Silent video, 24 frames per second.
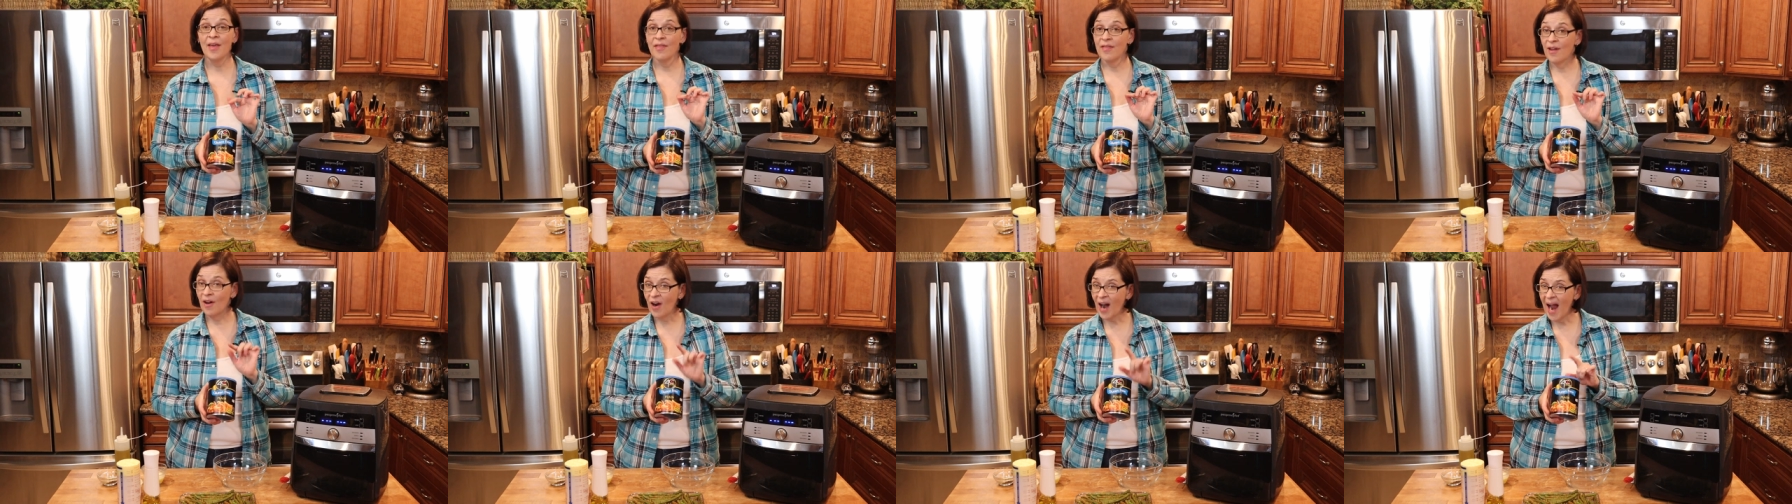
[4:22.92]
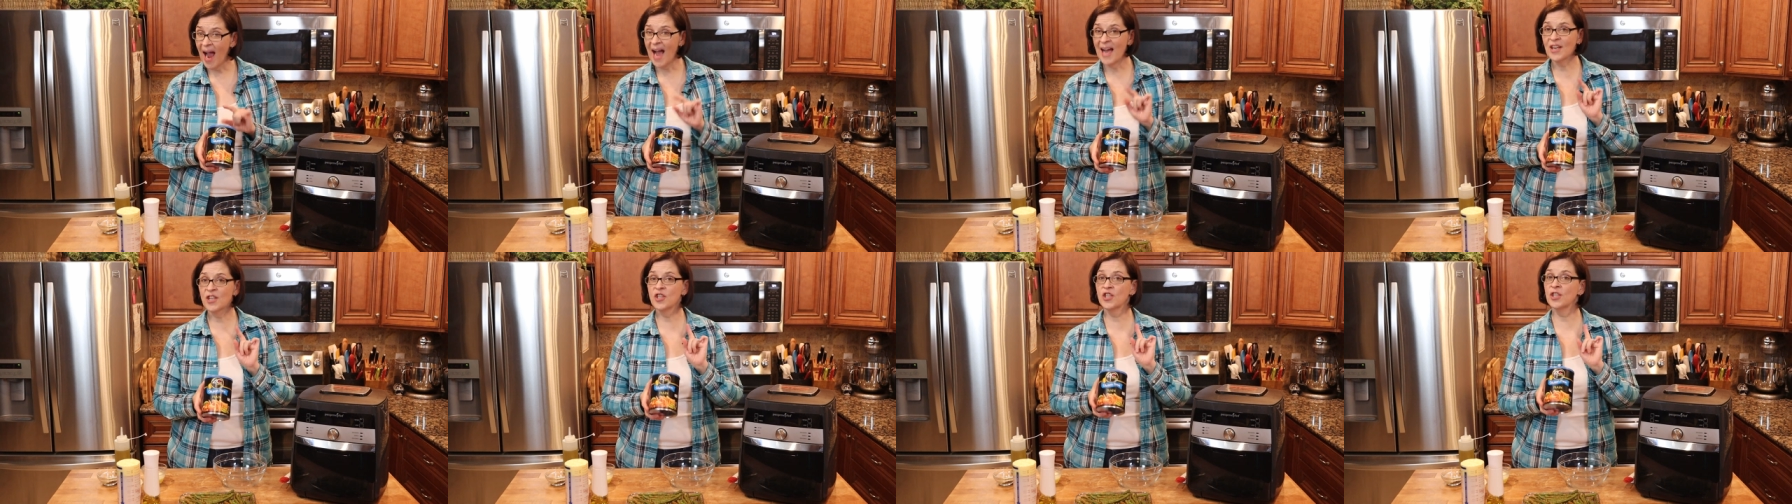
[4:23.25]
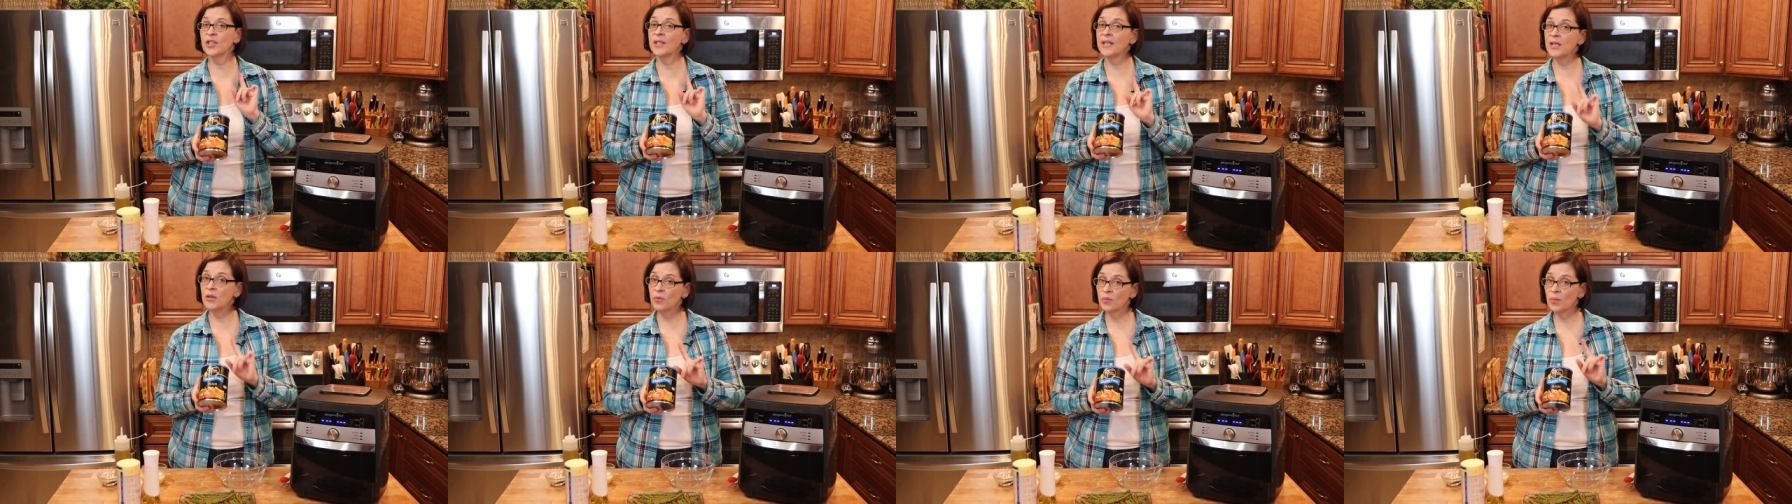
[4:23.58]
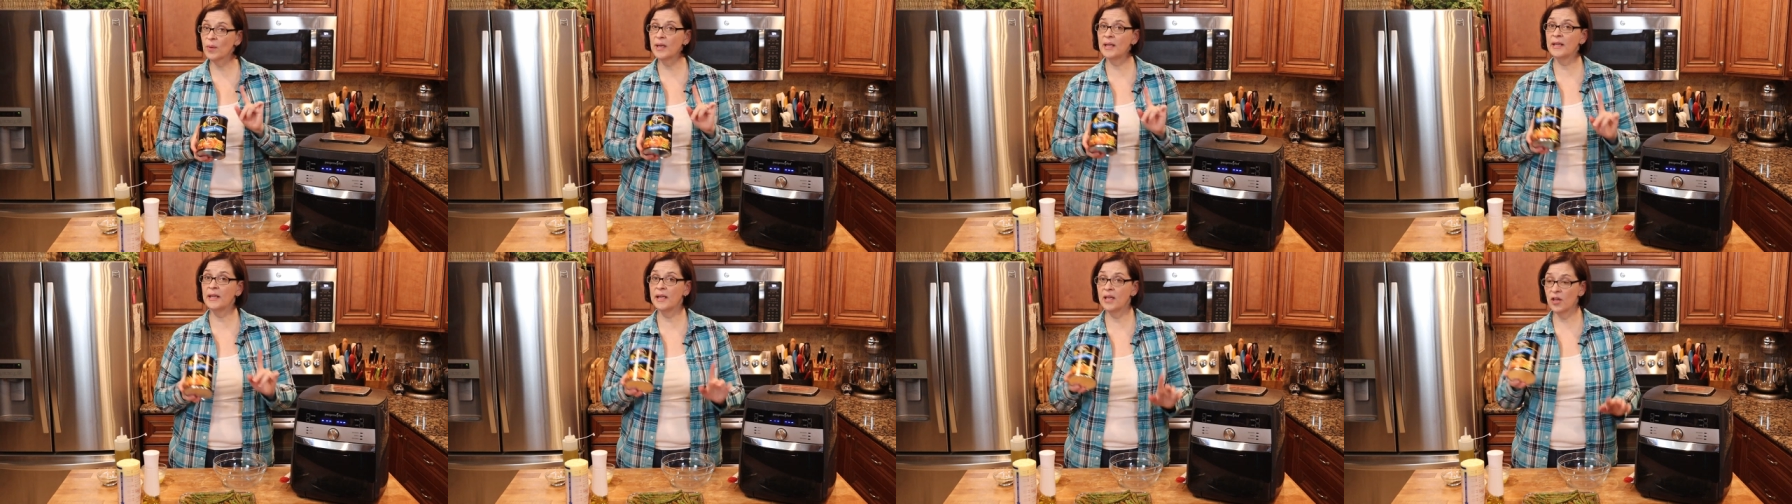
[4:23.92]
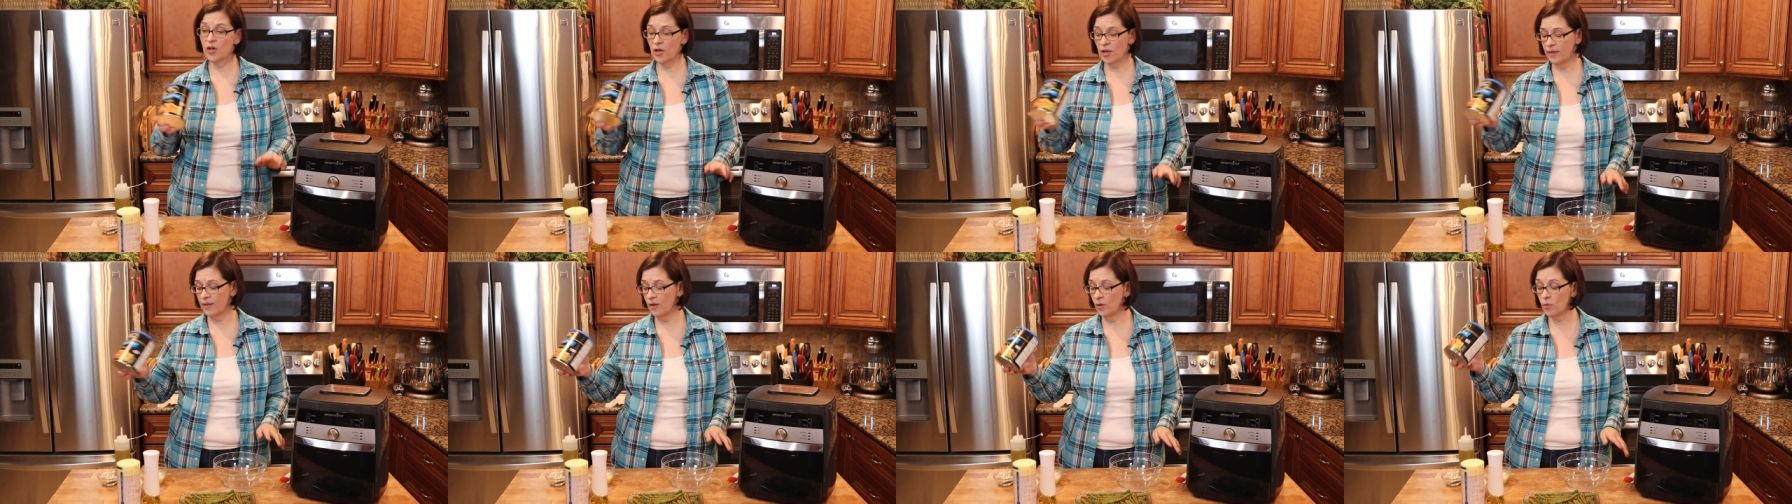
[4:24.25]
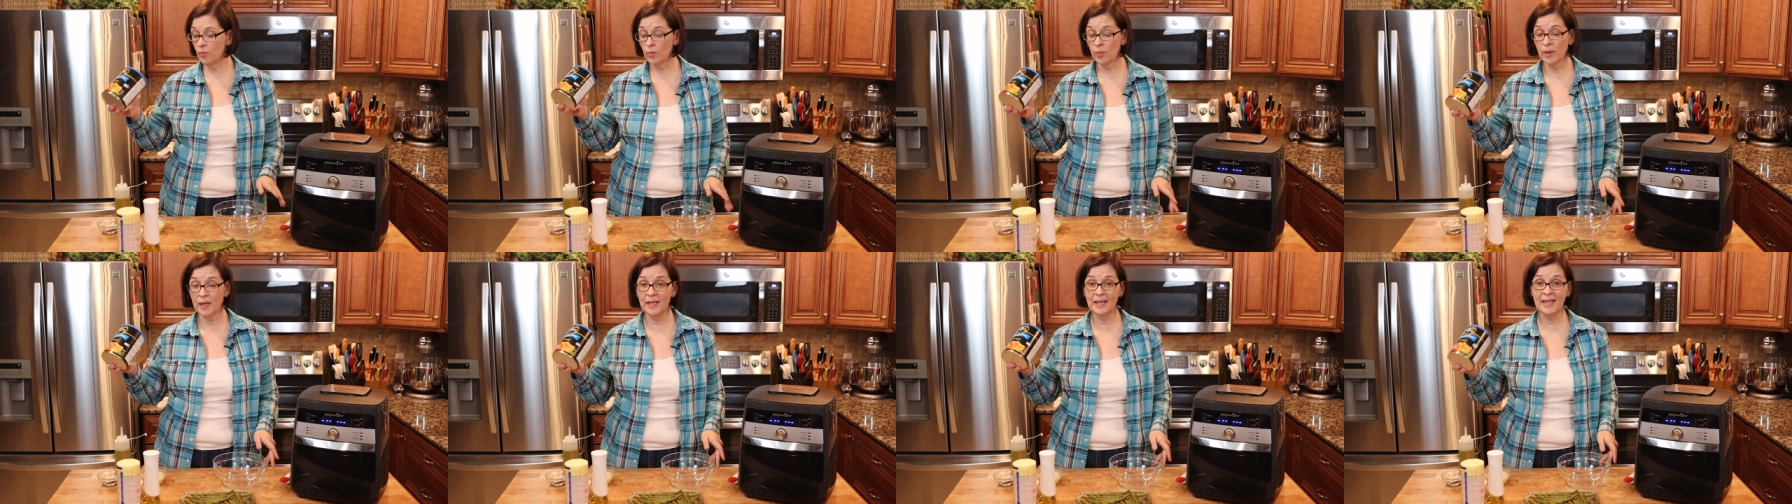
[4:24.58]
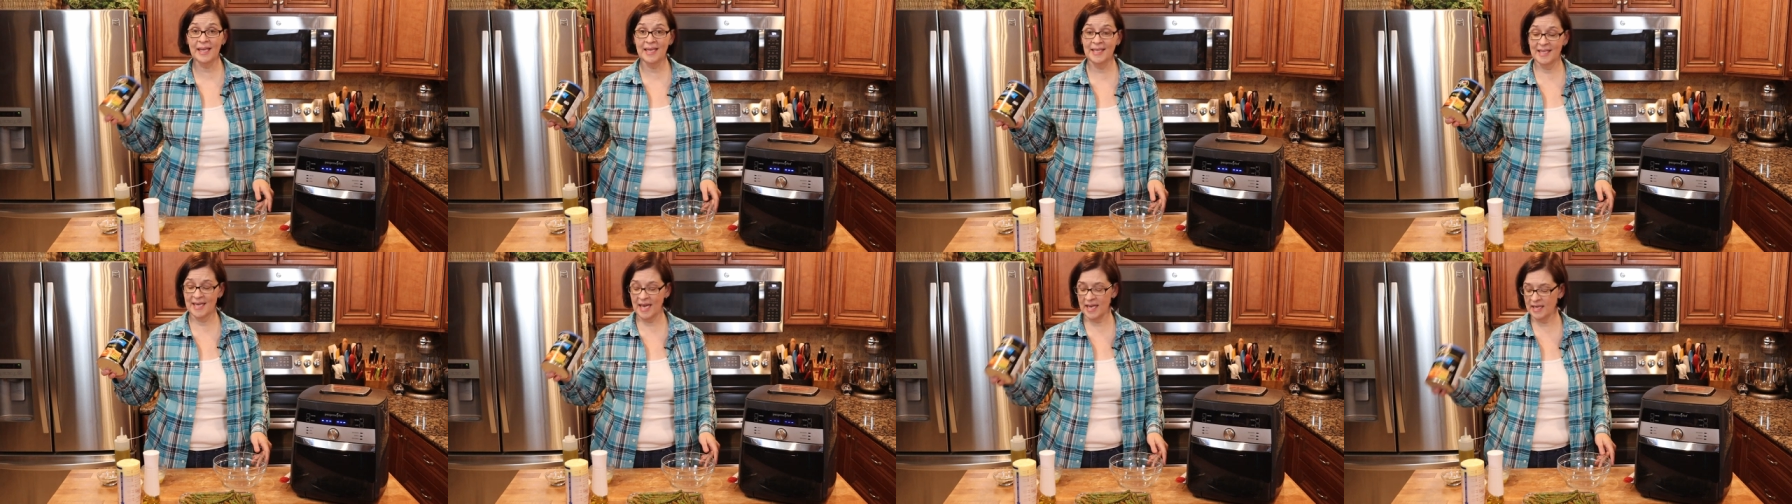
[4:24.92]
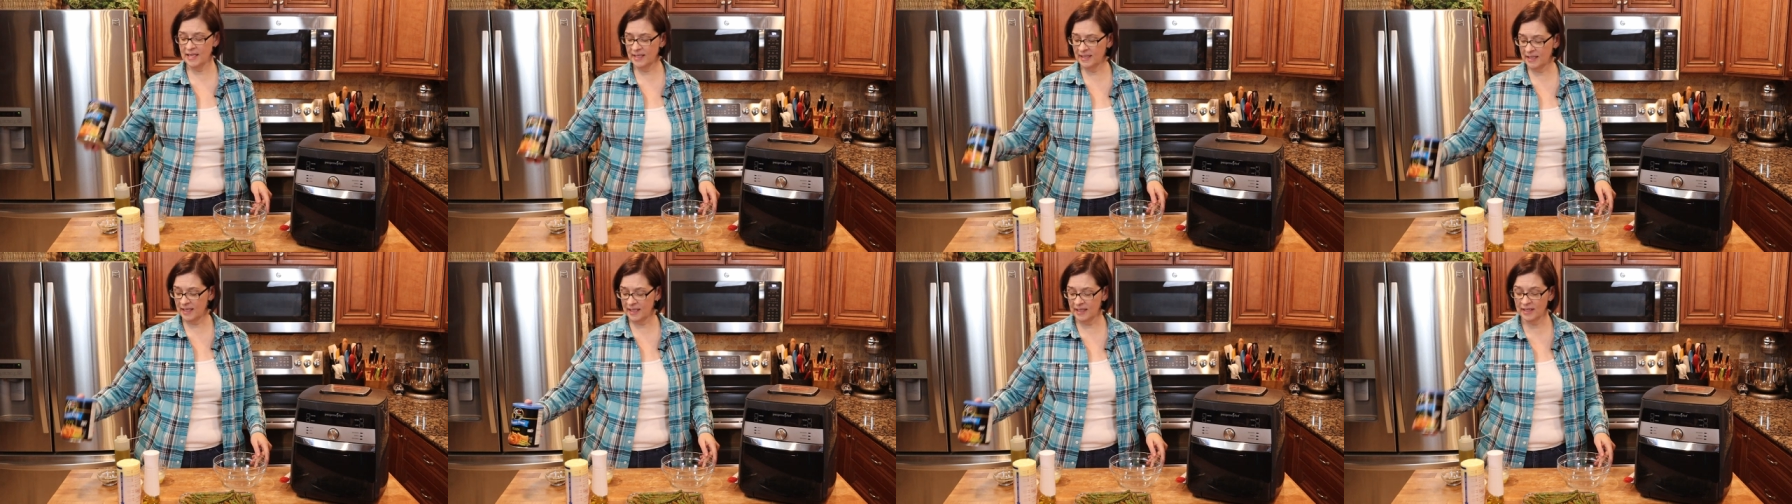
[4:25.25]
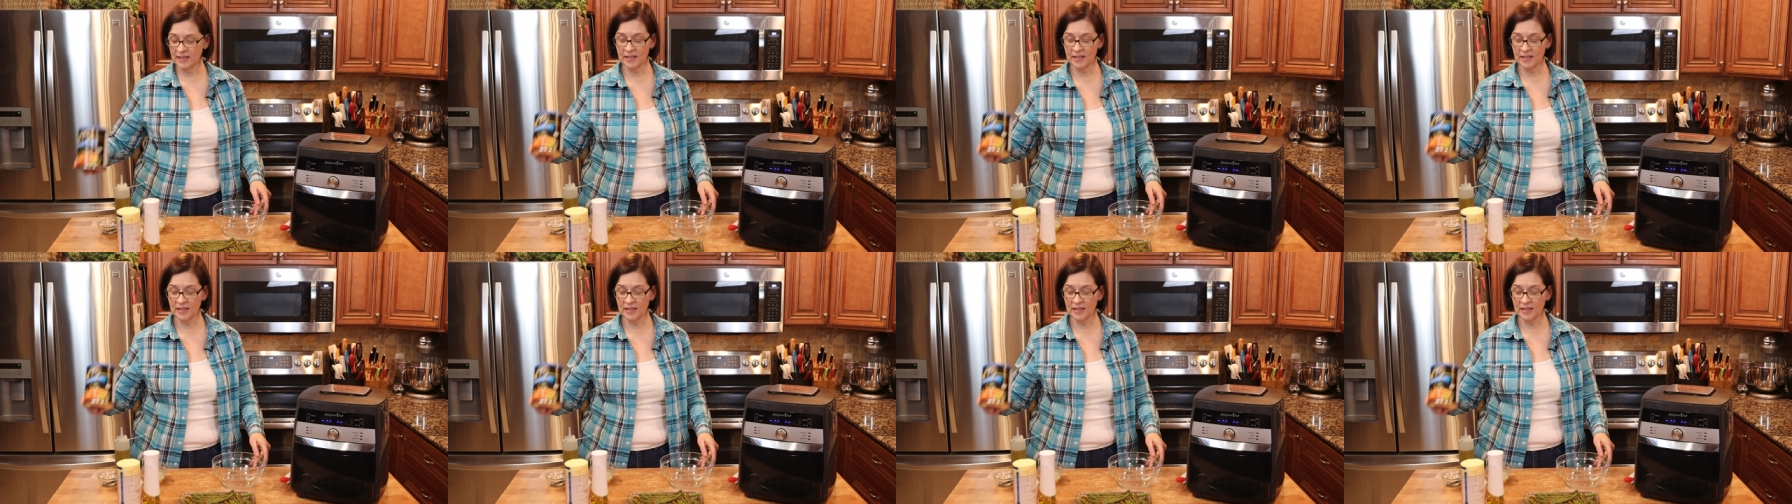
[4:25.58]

They're actually really good. They're really tasty.